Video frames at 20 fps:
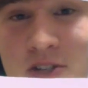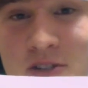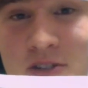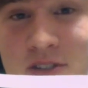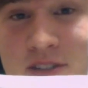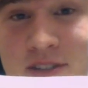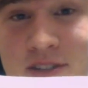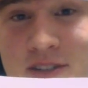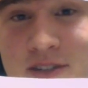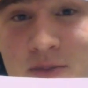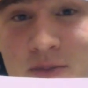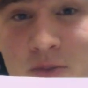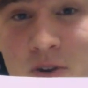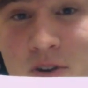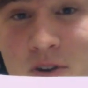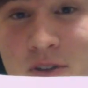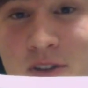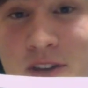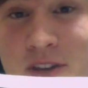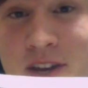this as a
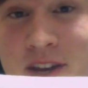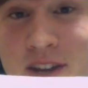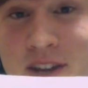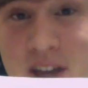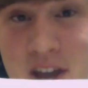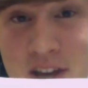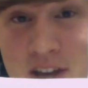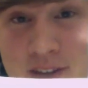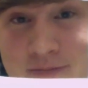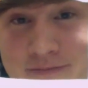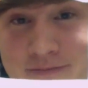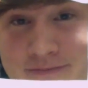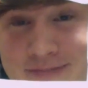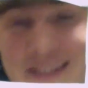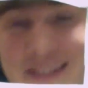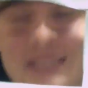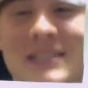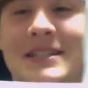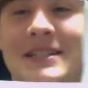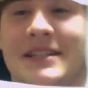part of the DNA,
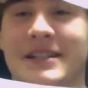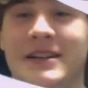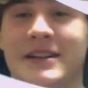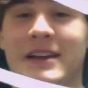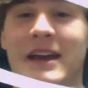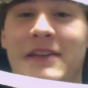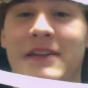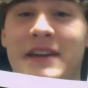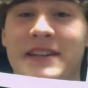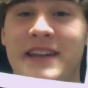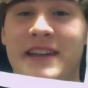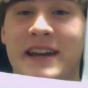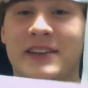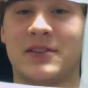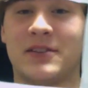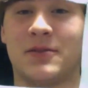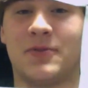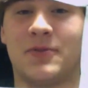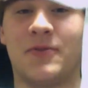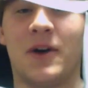and they take
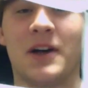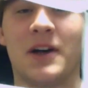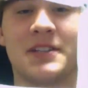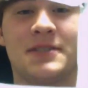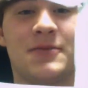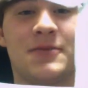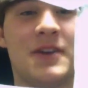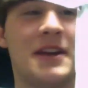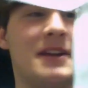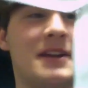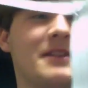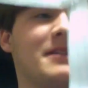the phosphate